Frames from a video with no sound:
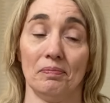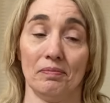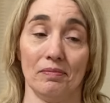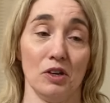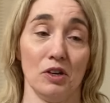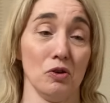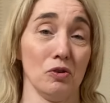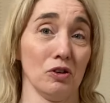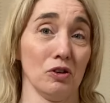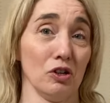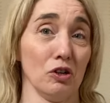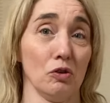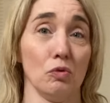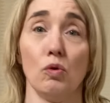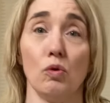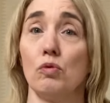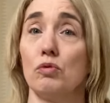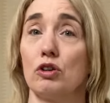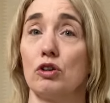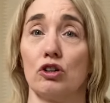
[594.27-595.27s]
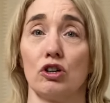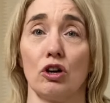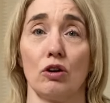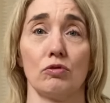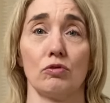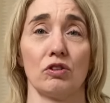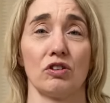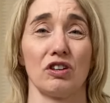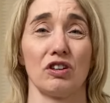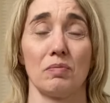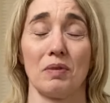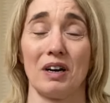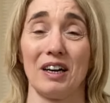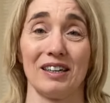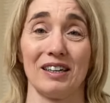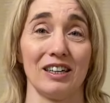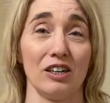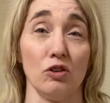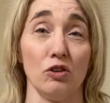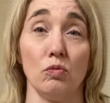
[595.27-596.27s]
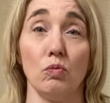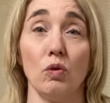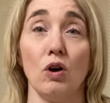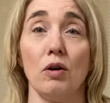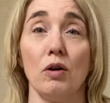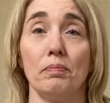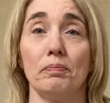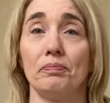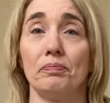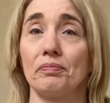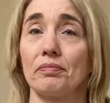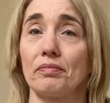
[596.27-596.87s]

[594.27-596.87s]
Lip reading: you could do all the shoulder stability you want,